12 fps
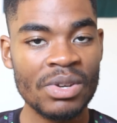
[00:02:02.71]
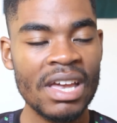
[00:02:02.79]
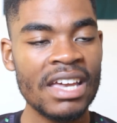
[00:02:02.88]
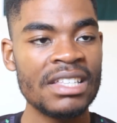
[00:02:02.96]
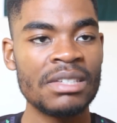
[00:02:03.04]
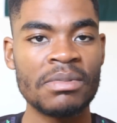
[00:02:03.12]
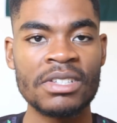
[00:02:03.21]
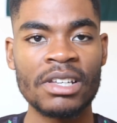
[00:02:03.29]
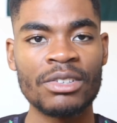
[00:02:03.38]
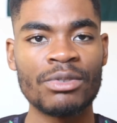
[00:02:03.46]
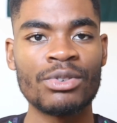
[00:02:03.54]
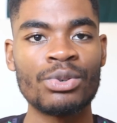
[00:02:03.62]

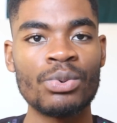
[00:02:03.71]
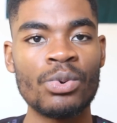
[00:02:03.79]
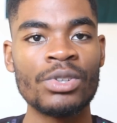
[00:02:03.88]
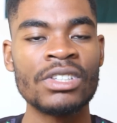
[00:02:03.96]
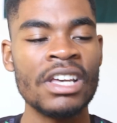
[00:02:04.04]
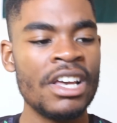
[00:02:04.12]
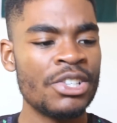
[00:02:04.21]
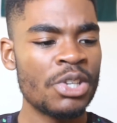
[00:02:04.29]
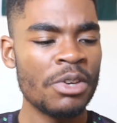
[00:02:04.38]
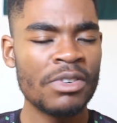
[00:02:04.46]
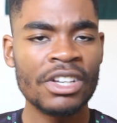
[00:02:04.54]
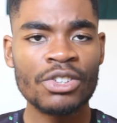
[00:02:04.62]
80% of the rewards. So
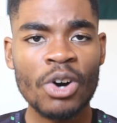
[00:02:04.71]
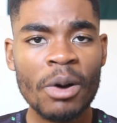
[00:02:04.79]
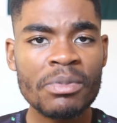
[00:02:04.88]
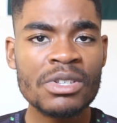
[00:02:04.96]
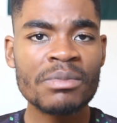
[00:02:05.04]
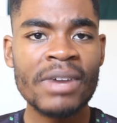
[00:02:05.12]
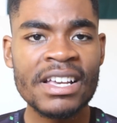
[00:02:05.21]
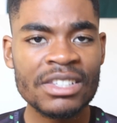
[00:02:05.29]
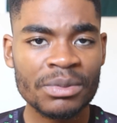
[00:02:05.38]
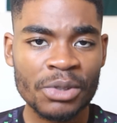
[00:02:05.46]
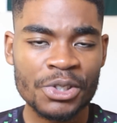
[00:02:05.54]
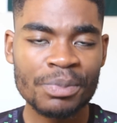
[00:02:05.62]
if you can optimize the
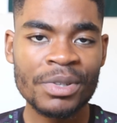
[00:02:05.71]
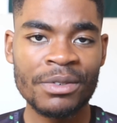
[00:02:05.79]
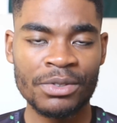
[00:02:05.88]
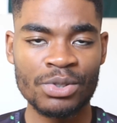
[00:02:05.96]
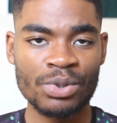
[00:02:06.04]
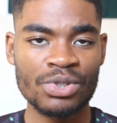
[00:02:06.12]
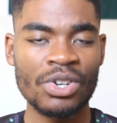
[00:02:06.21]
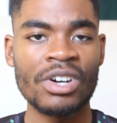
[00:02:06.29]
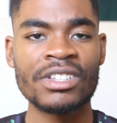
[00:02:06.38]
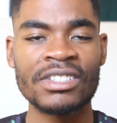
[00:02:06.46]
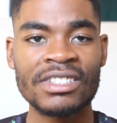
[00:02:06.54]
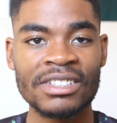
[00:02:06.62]
most pivotal
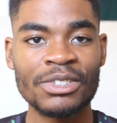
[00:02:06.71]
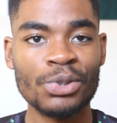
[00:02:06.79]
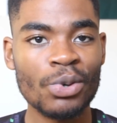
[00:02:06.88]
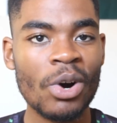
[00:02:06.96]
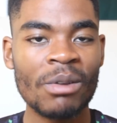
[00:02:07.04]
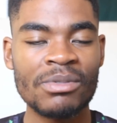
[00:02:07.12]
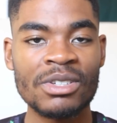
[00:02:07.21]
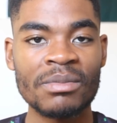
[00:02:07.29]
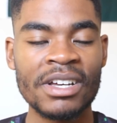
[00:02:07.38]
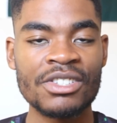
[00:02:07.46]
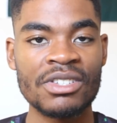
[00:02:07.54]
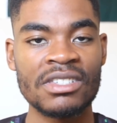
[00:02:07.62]
tasks, you will
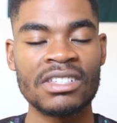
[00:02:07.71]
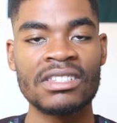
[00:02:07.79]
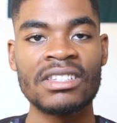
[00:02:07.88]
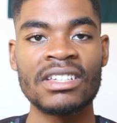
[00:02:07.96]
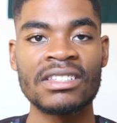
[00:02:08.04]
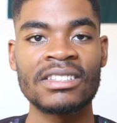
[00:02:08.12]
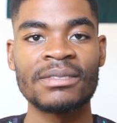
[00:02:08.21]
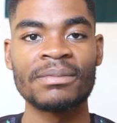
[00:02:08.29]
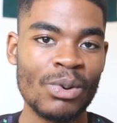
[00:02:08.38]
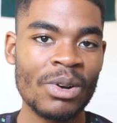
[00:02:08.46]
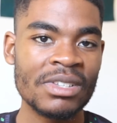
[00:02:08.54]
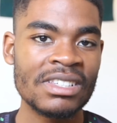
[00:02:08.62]
optimize your success
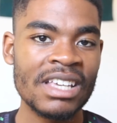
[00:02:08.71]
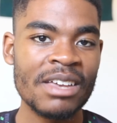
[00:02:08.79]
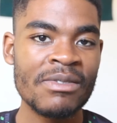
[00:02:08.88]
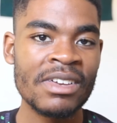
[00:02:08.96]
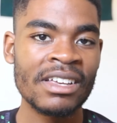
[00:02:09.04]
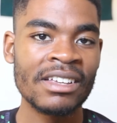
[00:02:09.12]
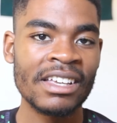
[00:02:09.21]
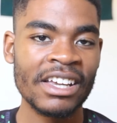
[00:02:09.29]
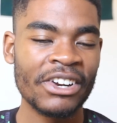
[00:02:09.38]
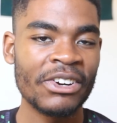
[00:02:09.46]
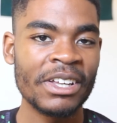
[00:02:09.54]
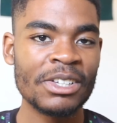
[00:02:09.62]
while saving
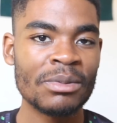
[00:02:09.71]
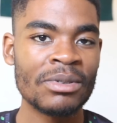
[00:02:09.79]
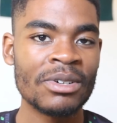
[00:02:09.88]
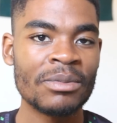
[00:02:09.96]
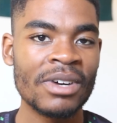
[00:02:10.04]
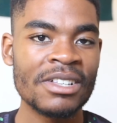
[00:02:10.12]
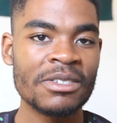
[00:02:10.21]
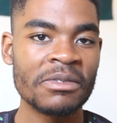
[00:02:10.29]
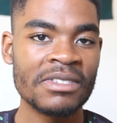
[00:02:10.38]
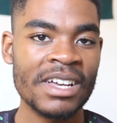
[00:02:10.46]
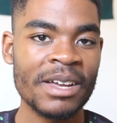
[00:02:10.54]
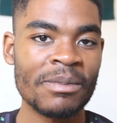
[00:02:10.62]
incredible amounts of
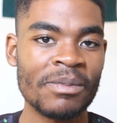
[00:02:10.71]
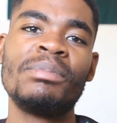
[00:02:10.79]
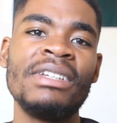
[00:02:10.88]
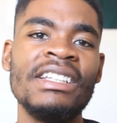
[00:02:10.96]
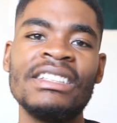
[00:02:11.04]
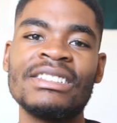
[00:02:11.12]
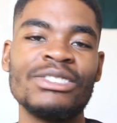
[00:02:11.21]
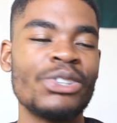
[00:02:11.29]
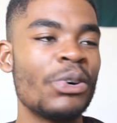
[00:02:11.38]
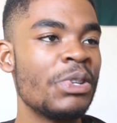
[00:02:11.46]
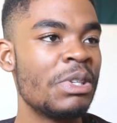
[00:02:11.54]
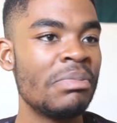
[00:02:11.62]
time. Please
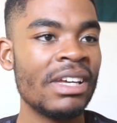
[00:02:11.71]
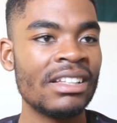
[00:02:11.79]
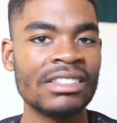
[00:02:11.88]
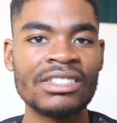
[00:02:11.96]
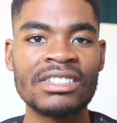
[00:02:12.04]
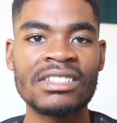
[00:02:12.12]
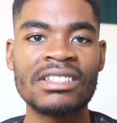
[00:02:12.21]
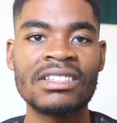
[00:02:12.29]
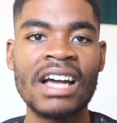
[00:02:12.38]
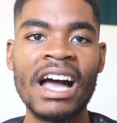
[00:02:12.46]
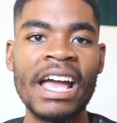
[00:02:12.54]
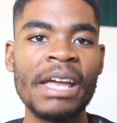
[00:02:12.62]
don't spend
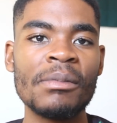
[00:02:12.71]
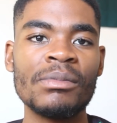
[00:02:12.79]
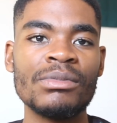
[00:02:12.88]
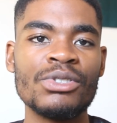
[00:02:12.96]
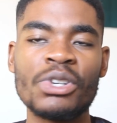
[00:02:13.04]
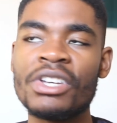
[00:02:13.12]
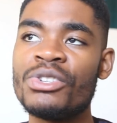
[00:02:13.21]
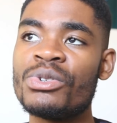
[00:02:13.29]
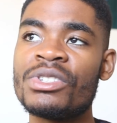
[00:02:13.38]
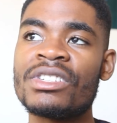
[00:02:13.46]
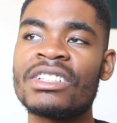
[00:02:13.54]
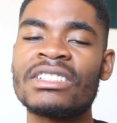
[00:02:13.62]
time doing
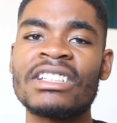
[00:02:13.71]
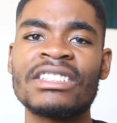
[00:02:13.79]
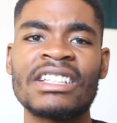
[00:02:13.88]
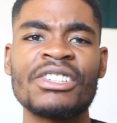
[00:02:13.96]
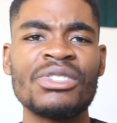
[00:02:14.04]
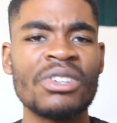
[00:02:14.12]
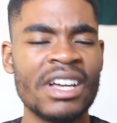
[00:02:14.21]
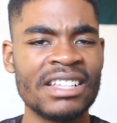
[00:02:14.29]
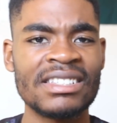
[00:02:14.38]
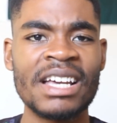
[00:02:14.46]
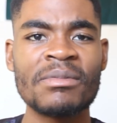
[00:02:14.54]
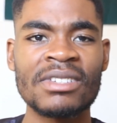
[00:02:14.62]
useless things. Like,
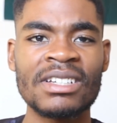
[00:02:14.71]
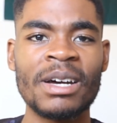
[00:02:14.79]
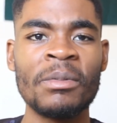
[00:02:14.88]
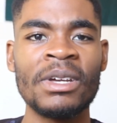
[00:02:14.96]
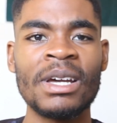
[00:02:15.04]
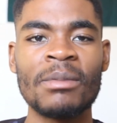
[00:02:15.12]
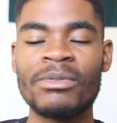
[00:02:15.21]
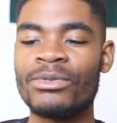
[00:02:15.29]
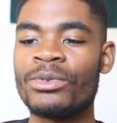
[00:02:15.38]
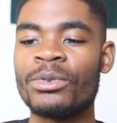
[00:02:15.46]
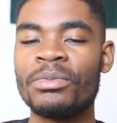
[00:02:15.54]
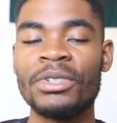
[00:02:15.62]
exams are coming up
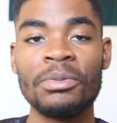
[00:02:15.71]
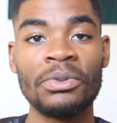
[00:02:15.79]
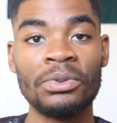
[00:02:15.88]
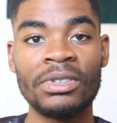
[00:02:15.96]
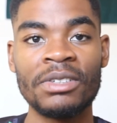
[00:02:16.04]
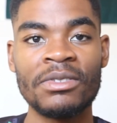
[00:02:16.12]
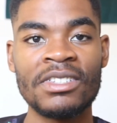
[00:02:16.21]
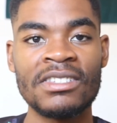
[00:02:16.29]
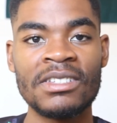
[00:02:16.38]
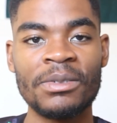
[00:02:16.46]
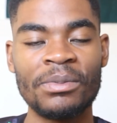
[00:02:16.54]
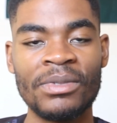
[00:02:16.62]
for people who live in Zim.